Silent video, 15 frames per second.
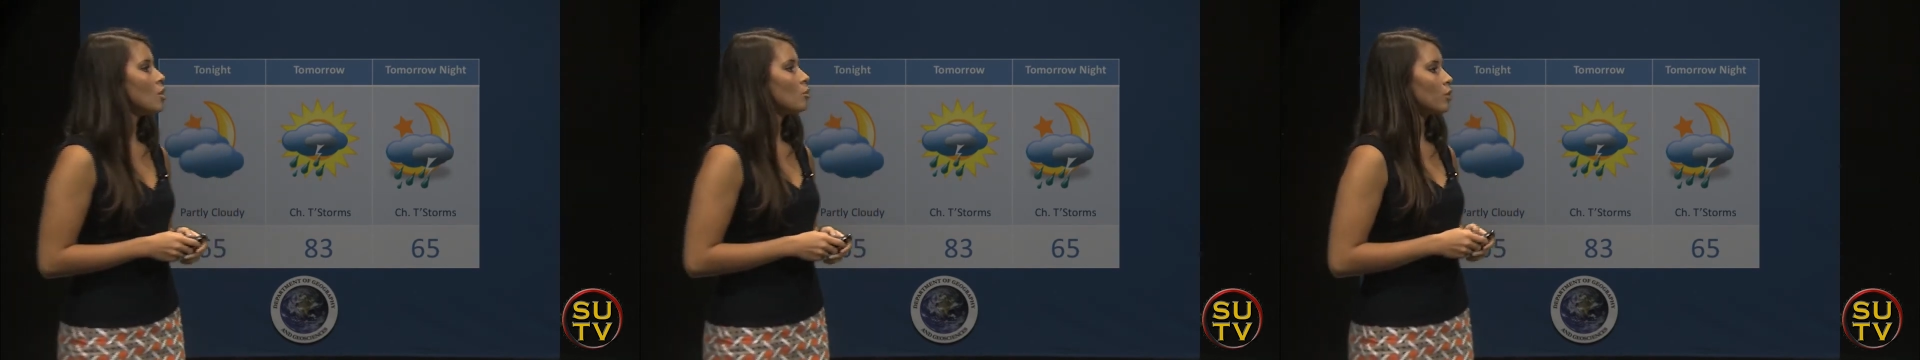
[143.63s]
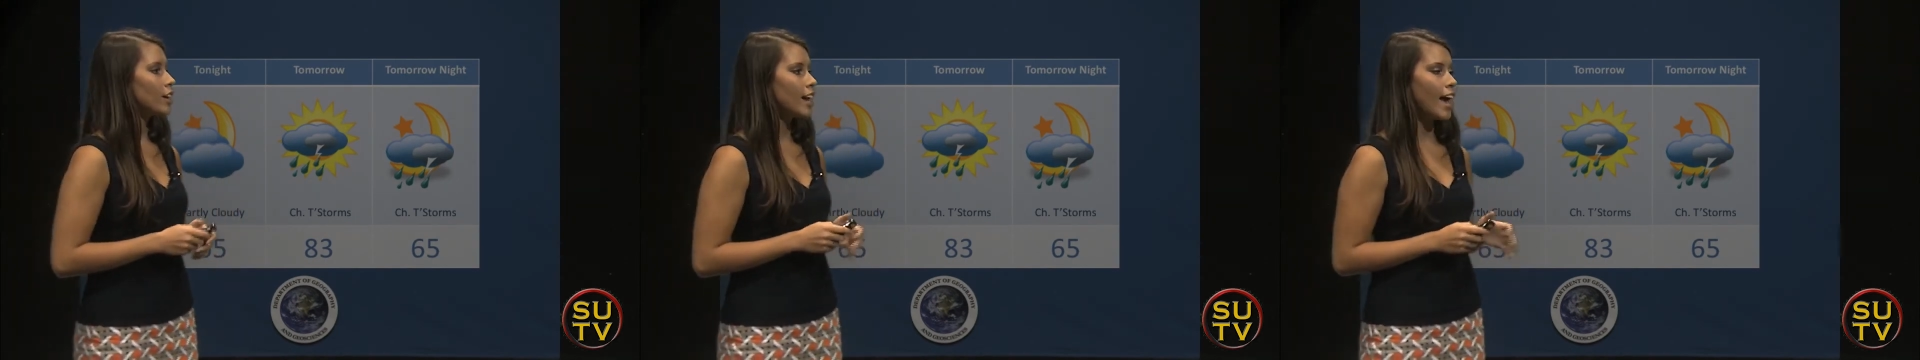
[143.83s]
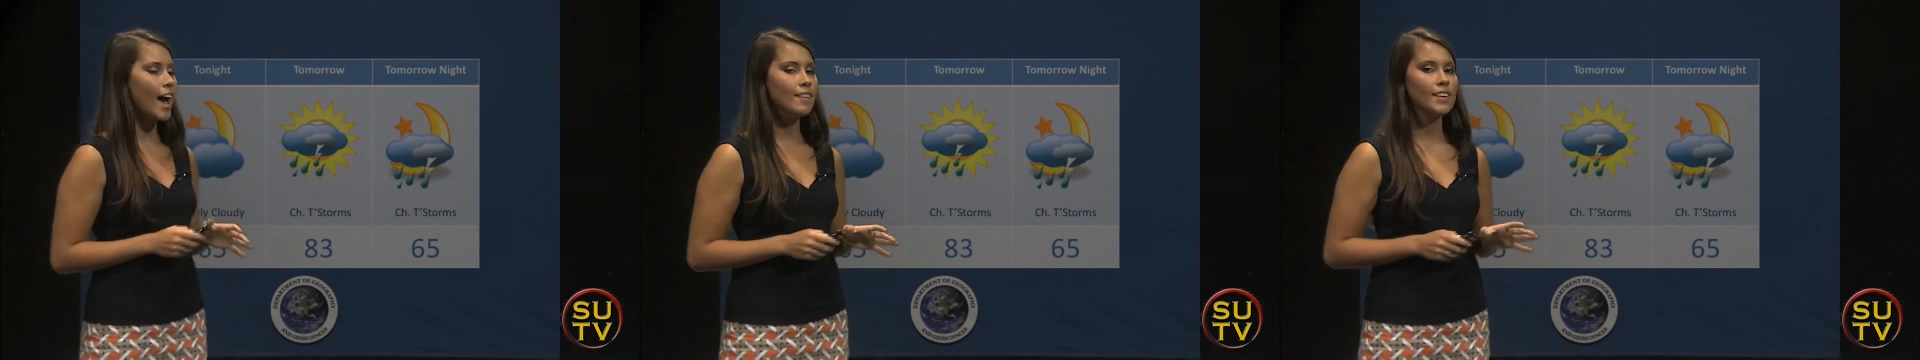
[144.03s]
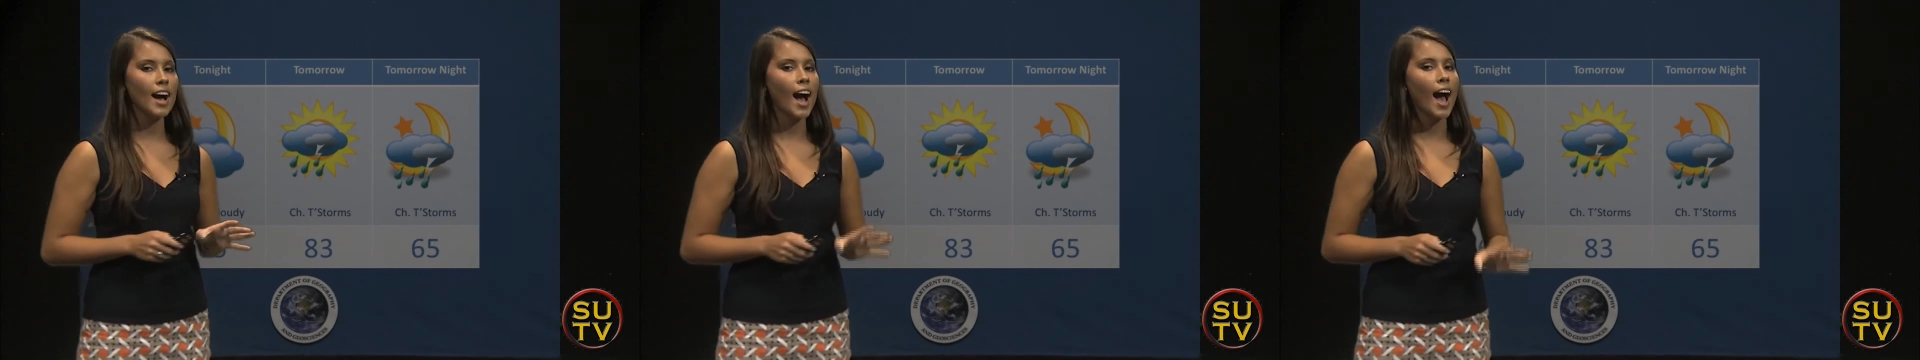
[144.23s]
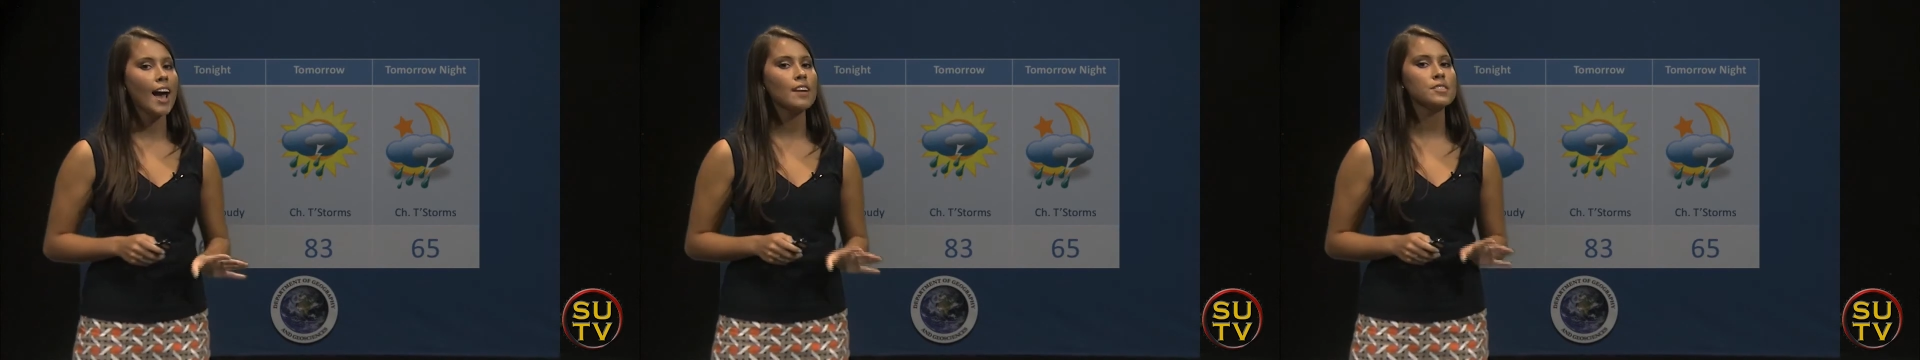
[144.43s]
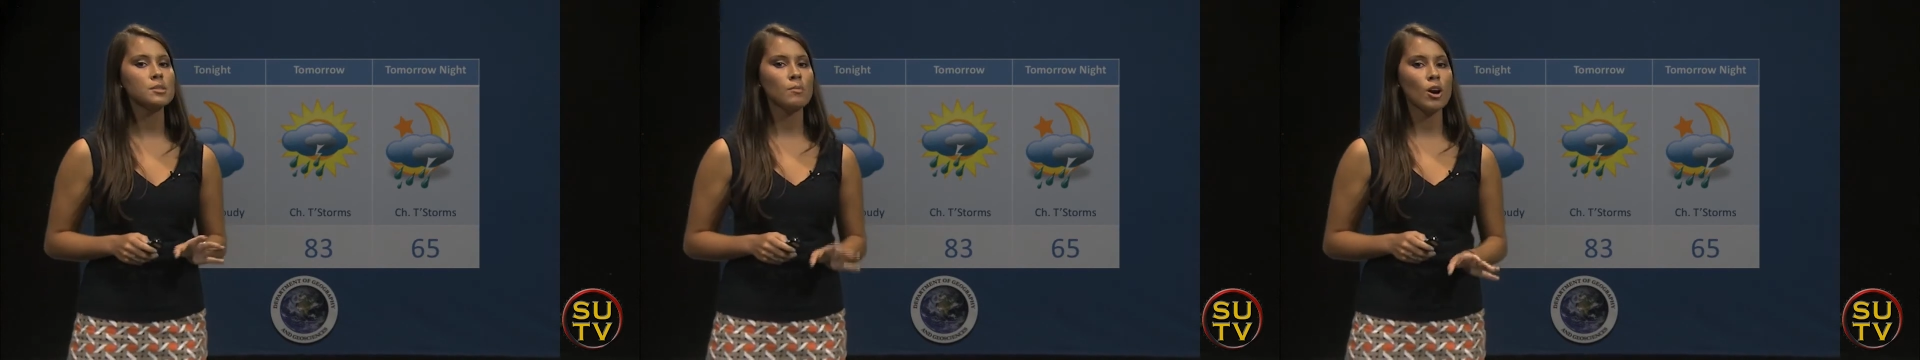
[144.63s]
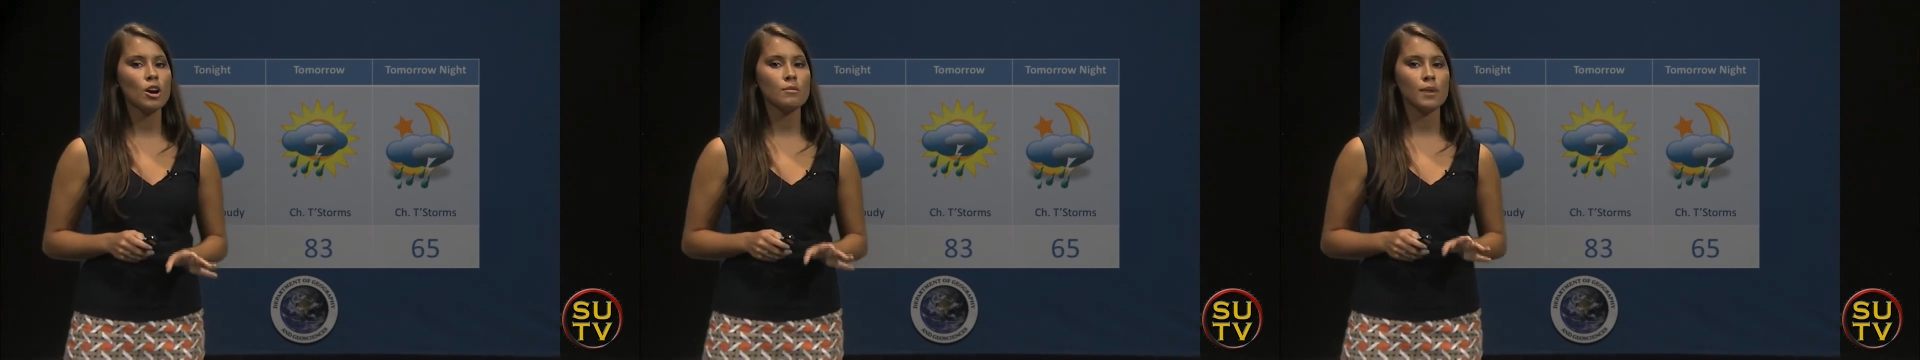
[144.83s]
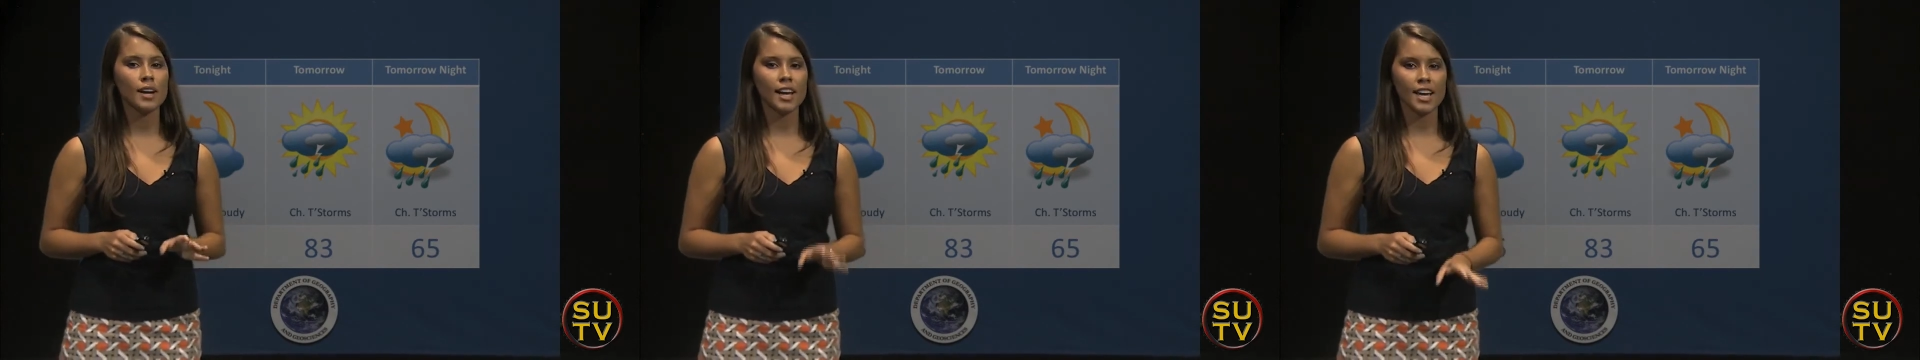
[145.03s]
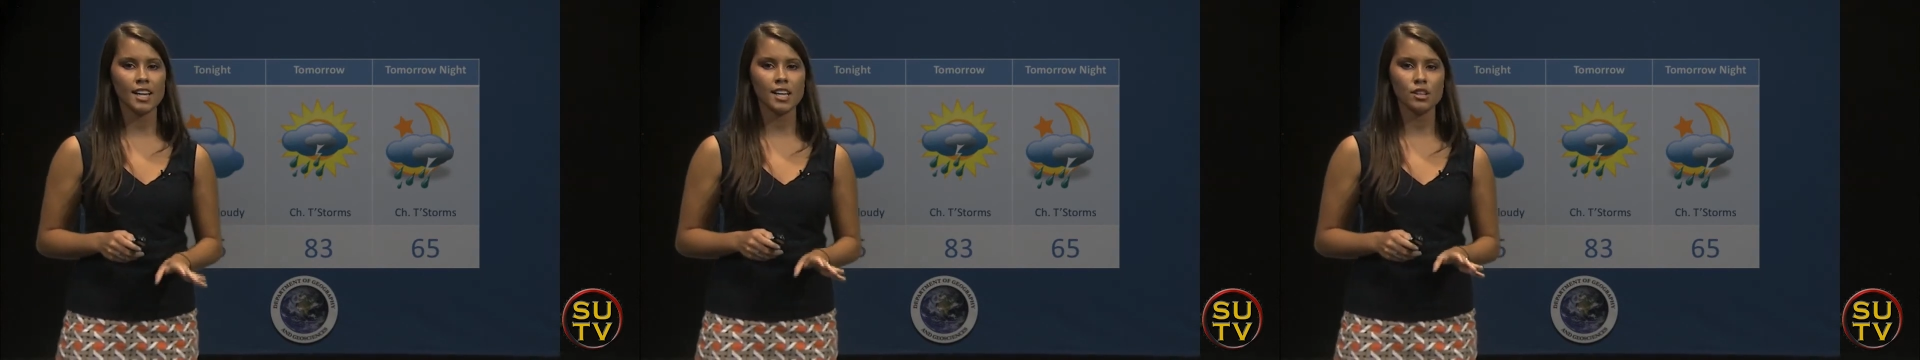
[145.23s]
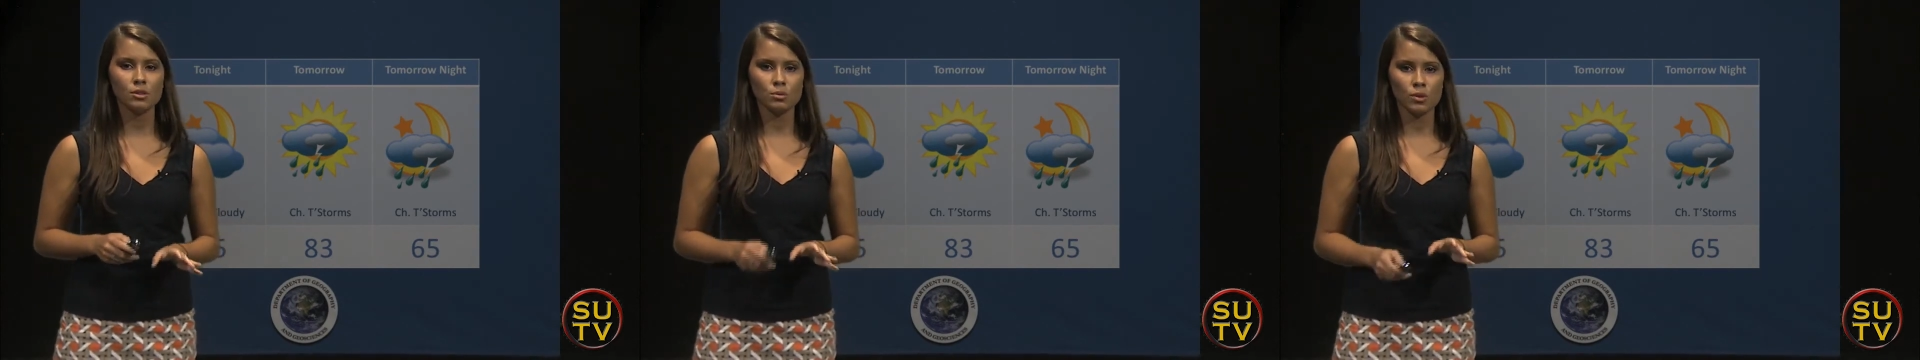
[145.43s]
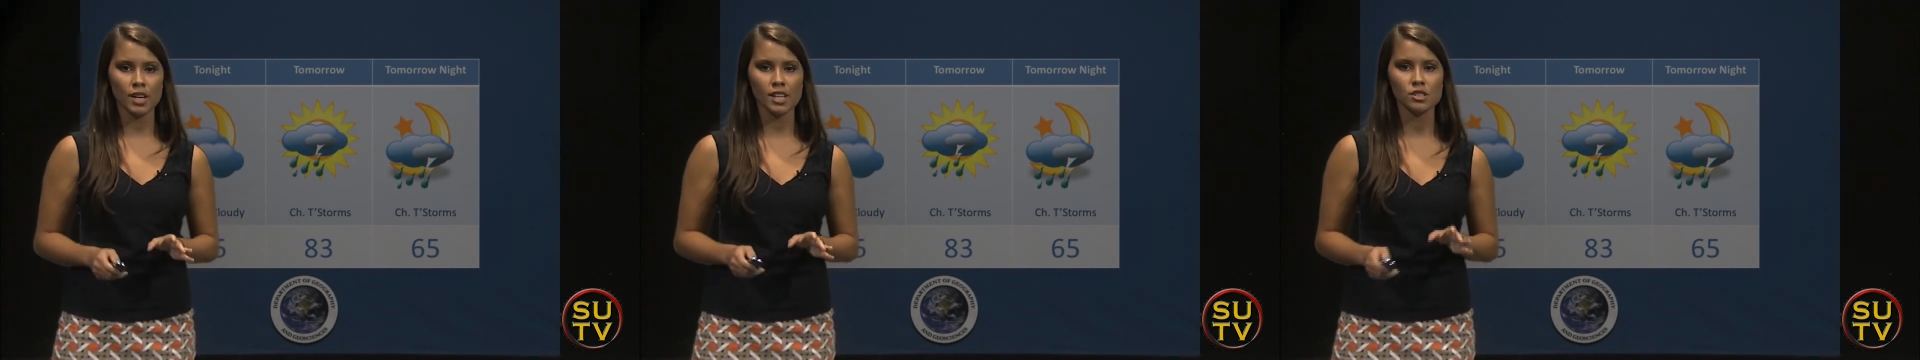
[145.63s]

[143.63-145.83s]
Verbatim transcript: We're going to have a high of tomorrow about 83,